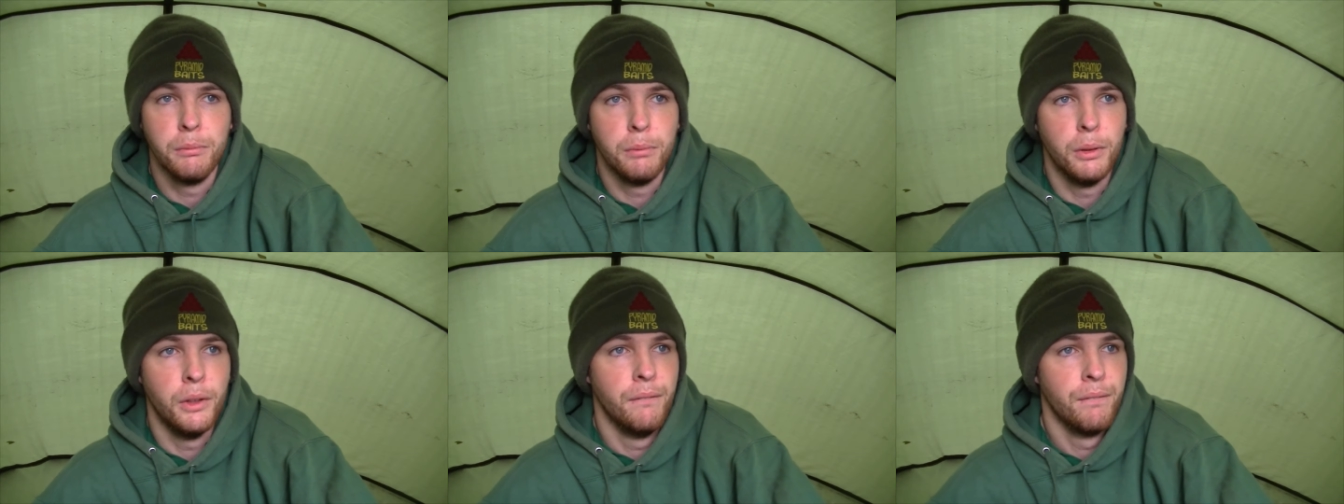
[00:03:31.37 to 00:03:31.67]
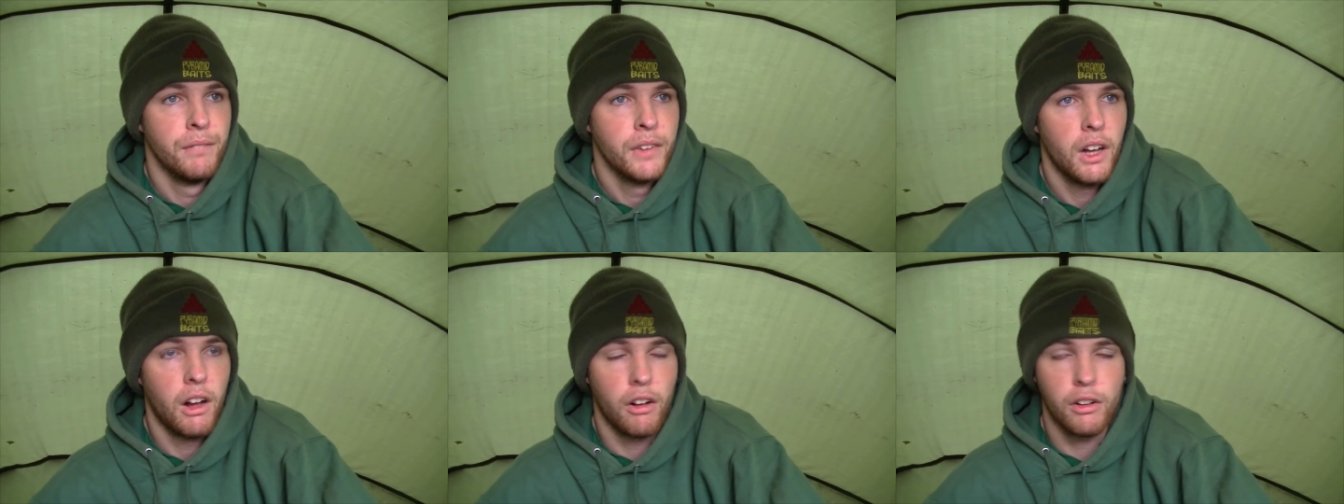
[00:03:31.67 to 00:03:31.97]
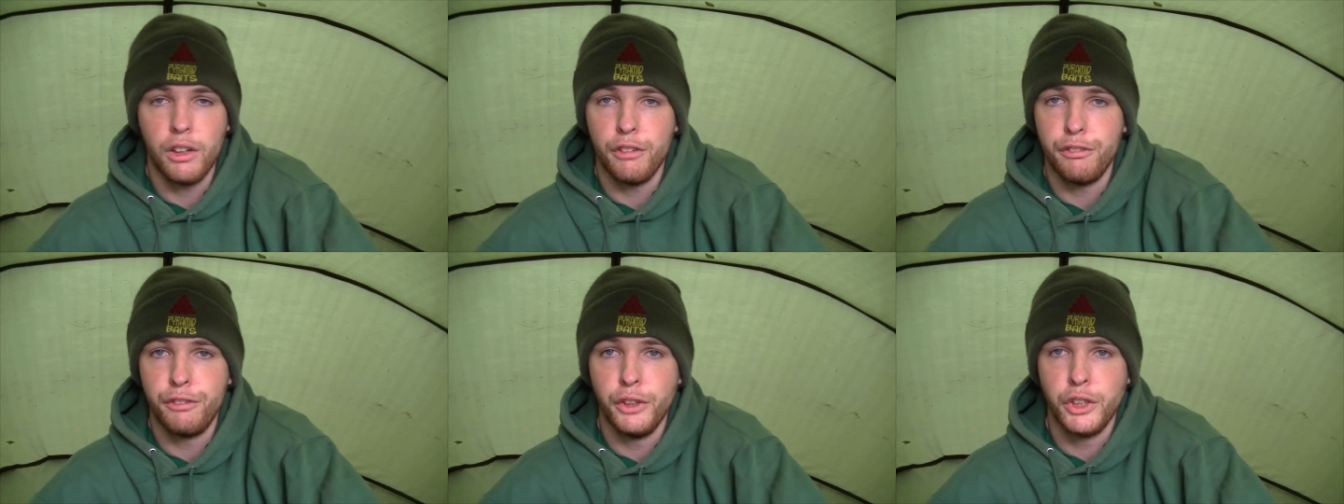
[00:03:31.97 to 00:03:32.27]
But I've
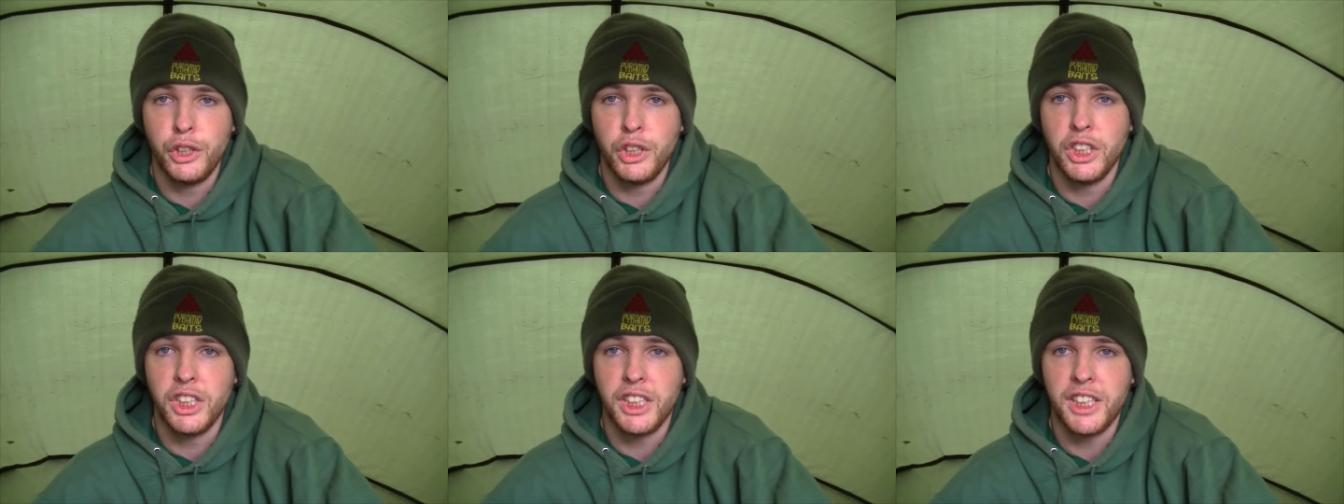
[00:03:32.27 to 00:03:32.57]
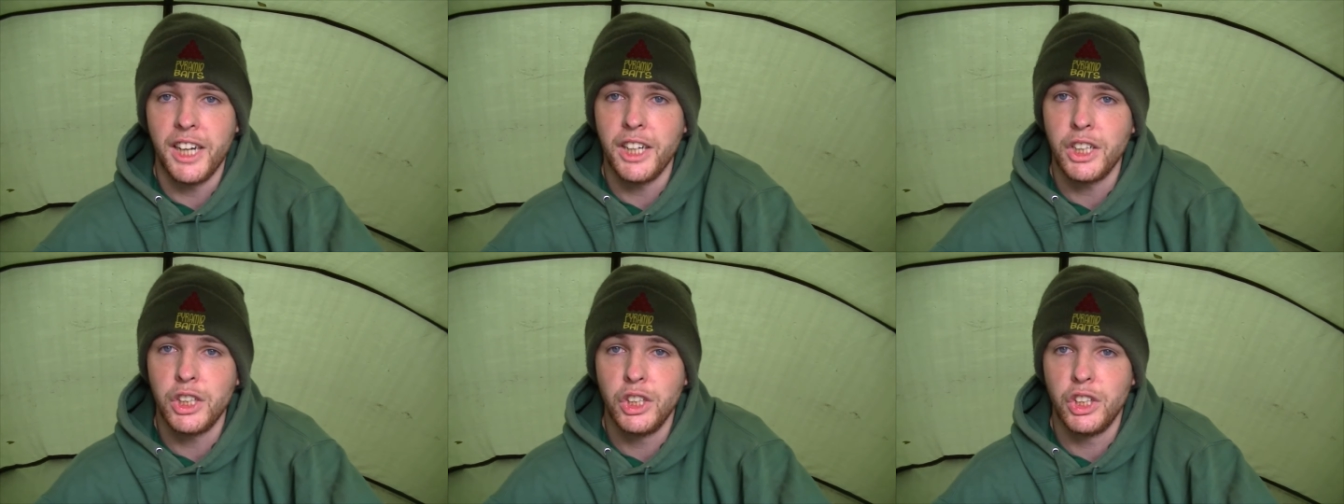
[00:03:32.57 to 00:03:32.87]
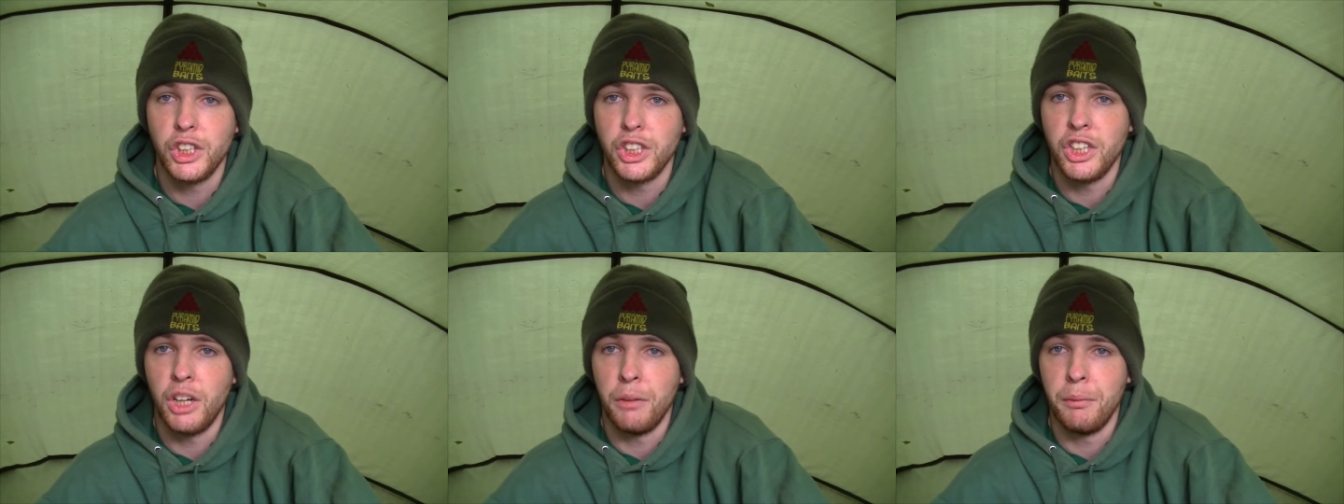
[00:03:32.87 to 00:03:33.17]
got footage of the session,
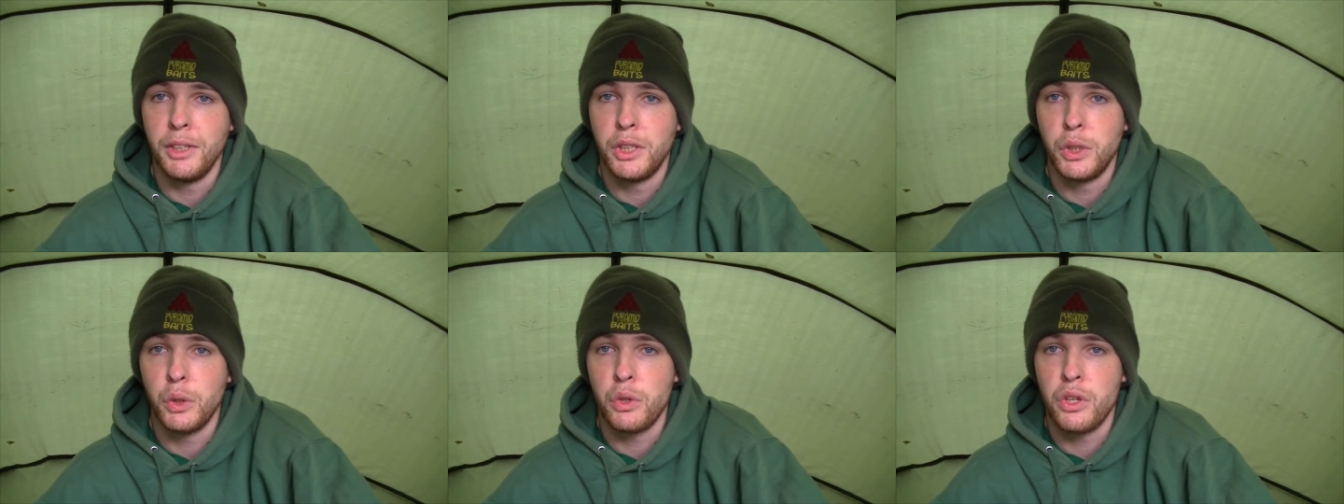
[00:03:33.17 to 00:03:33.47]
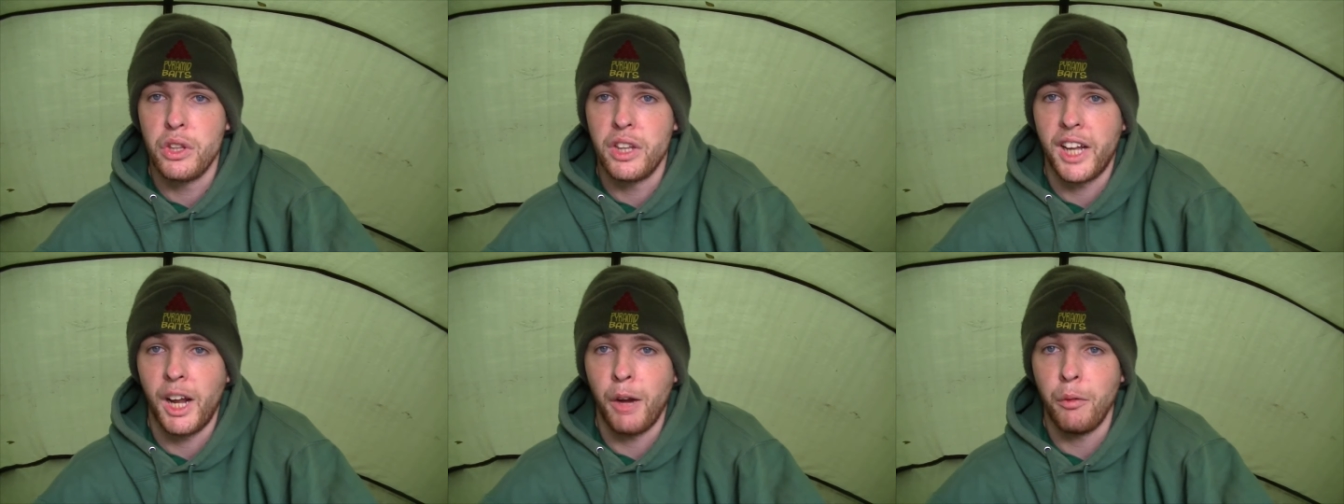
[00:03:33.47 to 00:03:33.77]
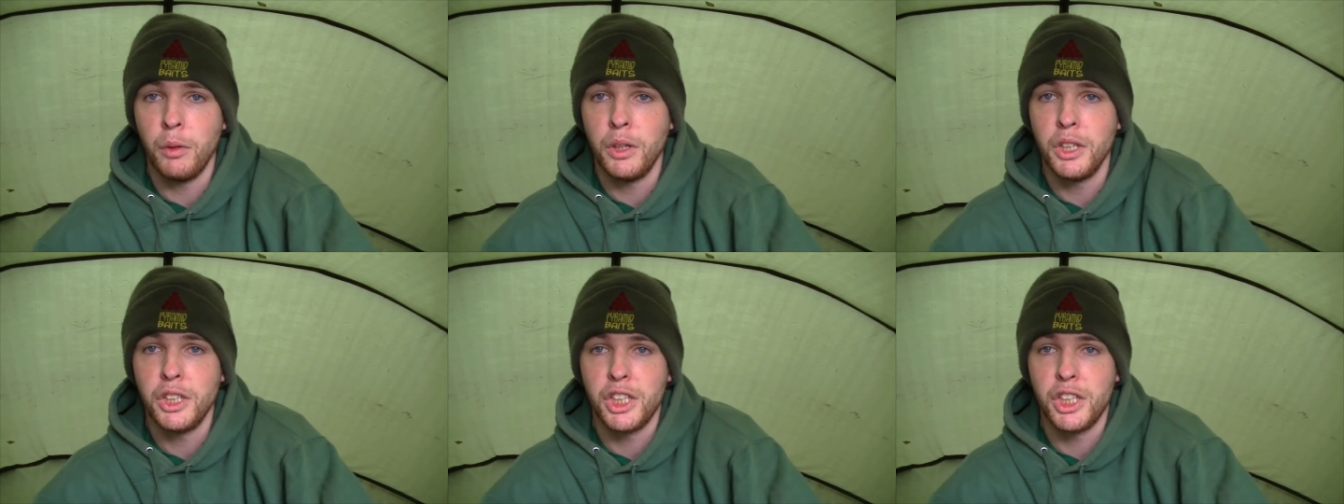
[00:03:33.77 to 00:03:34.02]
just not me talking to the camera,